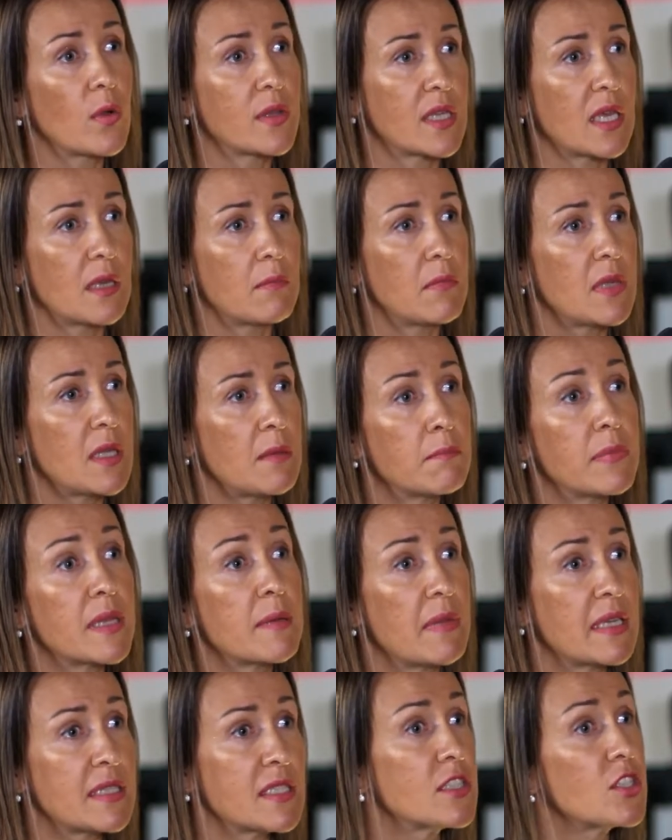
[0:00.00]
it can be
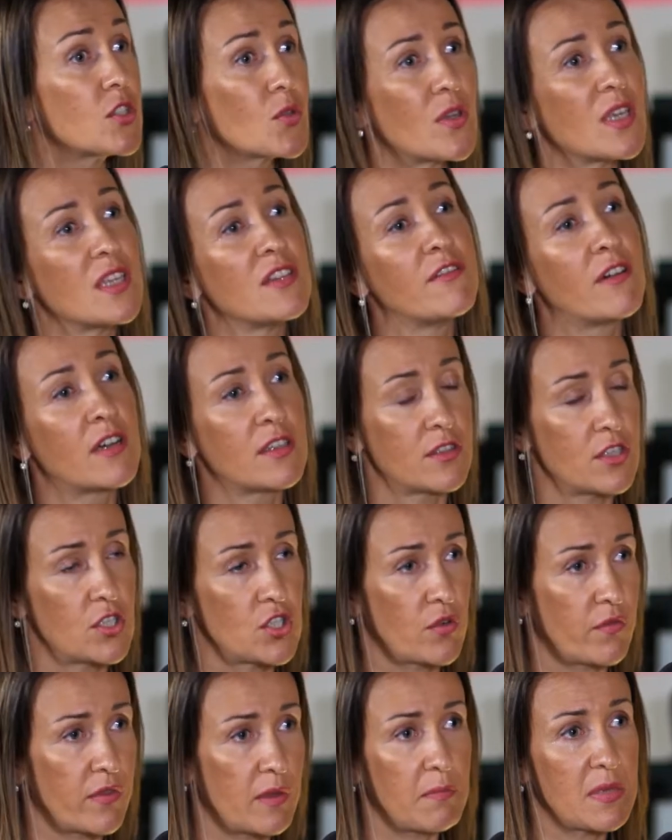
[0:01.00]
implemented to the
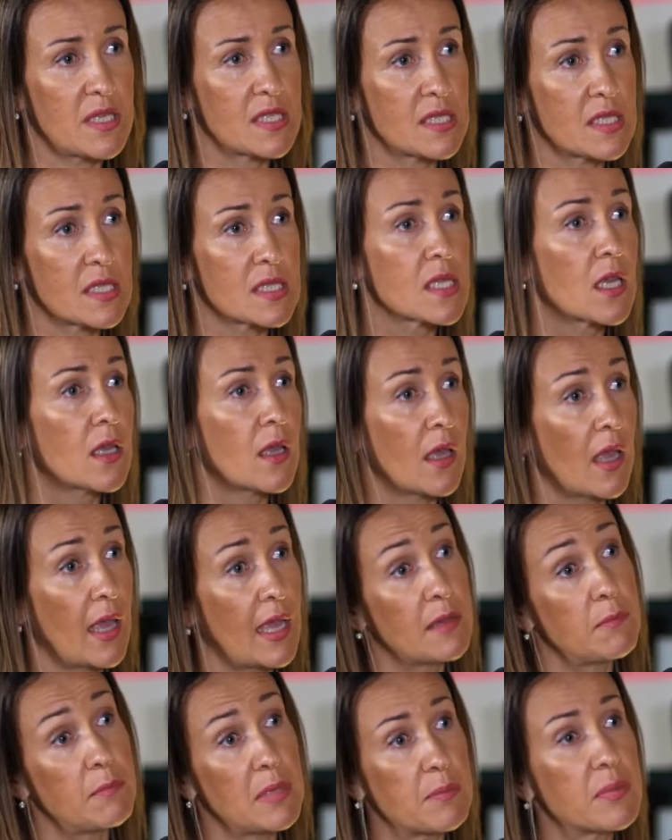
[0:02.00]
advantage of the business
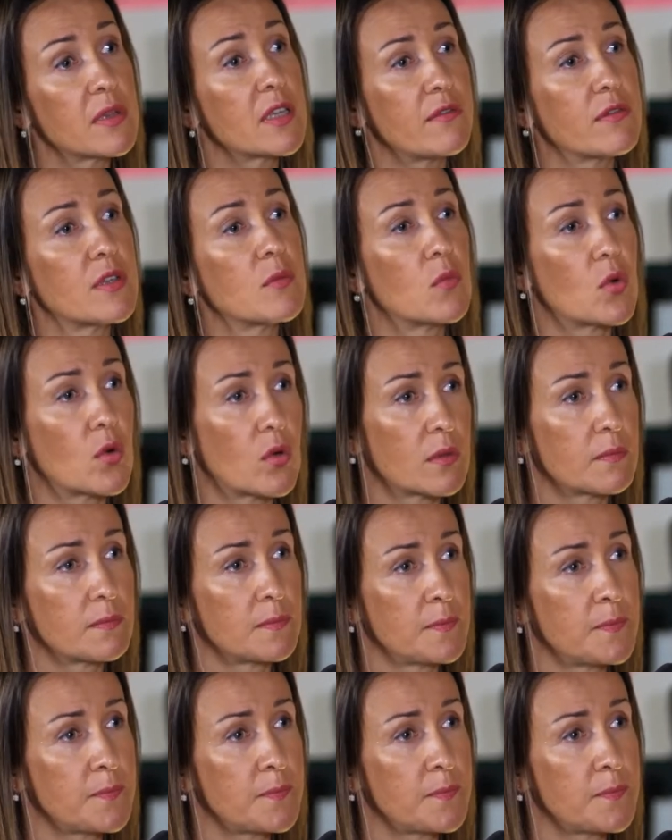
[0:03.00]
and people even more.